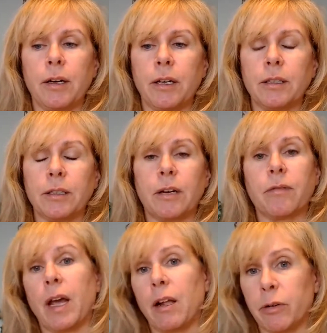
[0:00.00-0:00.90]
instead of
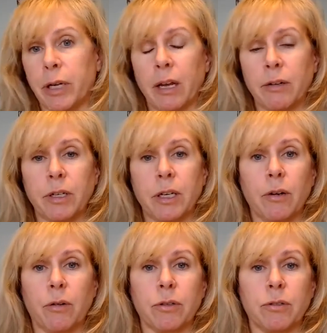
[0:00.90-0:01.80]
calorie counting,
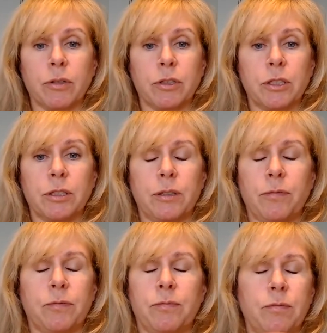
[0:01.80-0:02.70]
or just
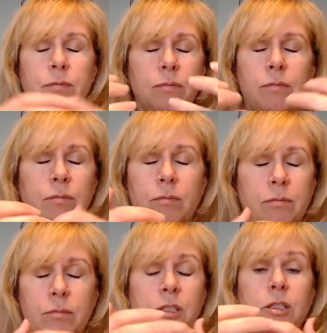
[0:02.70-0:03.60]

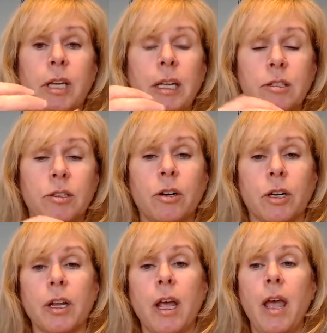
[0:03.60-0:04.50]
to get
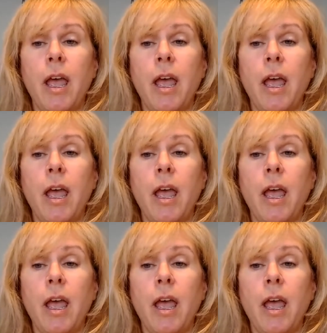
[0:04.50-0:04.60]
started.